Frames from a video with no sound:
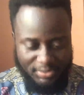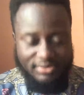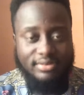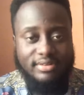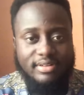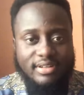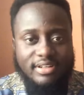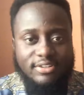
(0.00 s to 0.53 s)
up
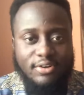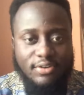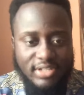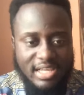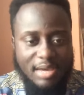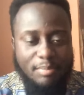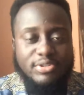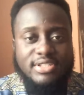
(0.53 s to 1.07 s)
here,
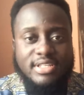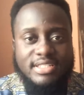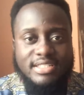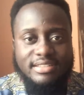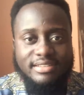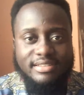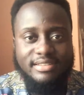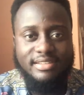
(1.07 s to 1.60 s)
during your
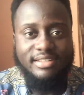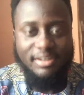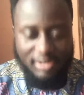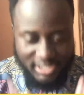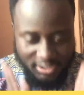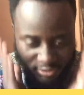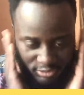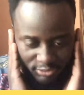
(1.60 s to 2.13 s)
position.
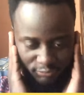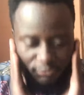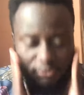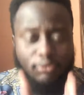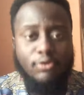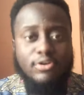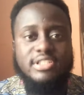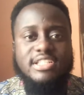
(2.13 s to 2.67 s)
He is
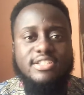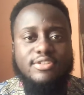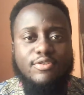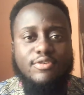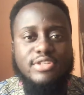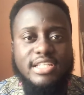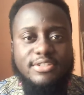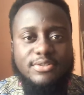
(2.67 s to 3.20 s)
focused, he is
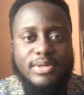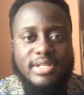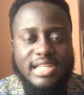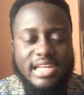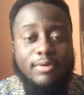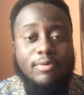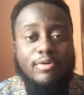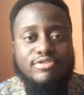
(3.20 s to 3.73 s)

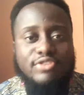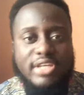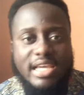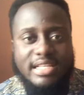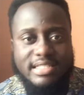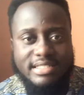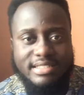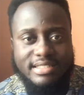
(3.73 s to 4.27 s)
concentrated, he wants to
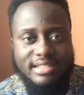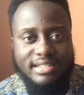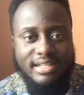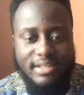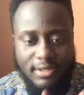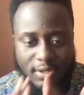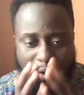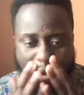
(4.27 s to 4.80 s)
get it.
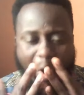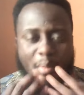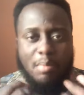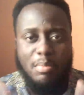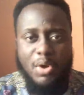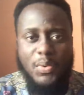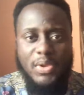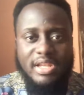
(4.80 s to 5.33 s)
of
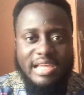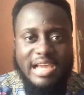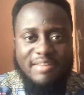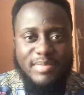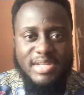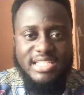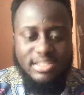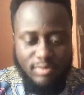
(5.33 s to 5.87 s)
Bawumia
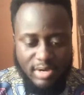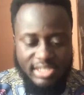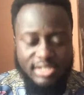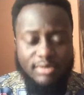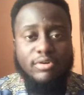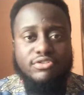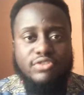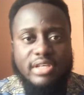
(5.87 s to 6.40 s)
government where
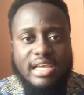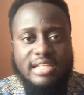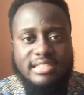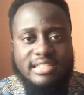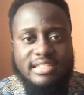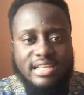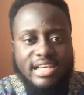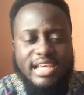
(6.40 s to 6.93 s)
he wants to
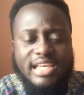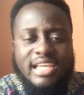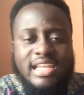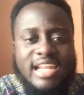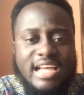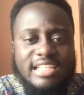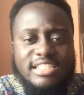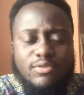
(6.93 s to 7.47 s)
get it.
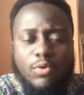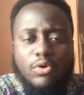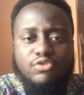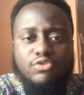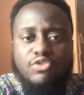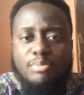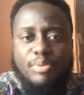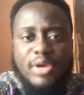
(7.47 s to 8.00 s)
He doesn't
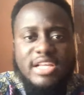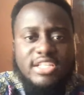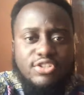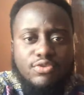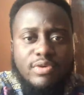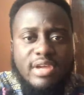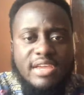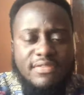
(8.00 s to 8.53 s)
want to
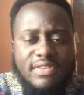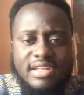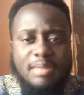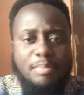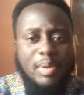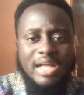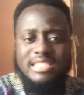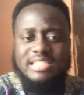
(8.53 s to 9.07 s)
impress you, even
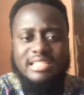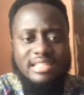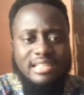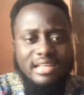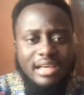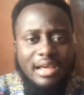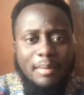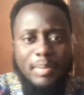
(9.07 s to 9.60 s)
the
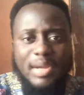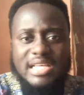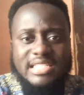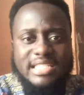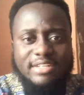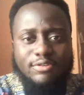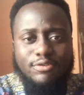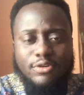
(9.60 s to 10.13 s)
party
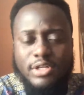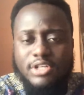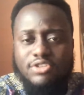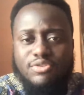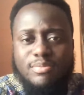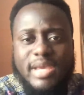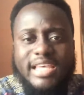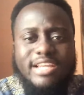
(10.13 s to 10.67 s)
personal,
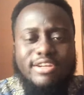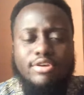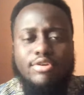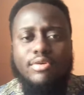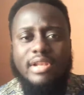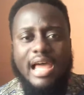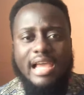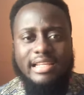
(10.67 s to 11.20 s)
to make it
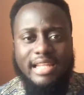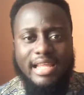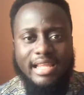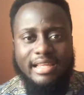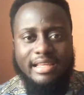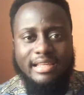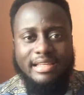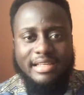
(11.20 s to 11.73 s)
look like
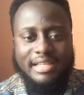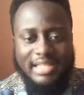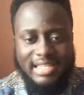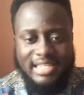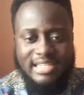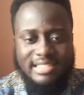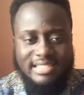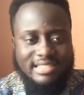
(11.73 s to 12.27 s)
that.
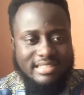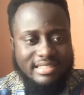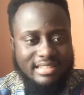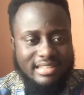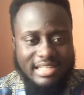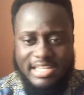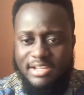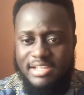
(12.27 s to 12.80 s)

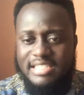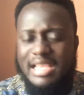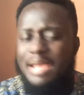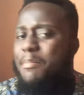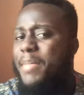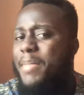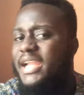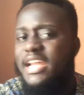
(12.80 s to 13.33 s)
He's
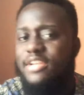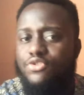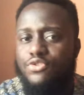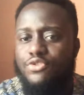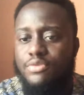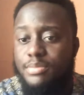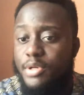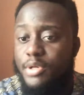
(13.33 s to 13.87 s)
embedded
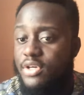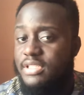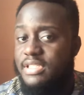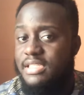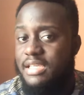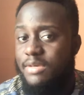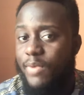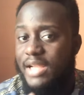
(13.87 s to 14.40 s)
to you because
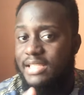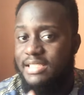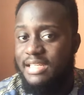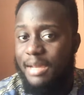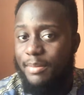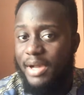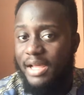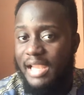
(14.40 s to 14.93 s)
you see one
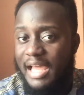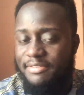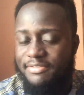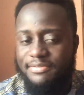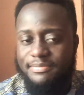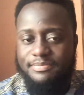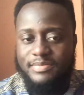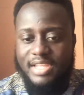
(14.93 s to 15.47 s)
thing about
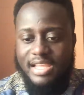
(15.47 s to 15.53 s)
life.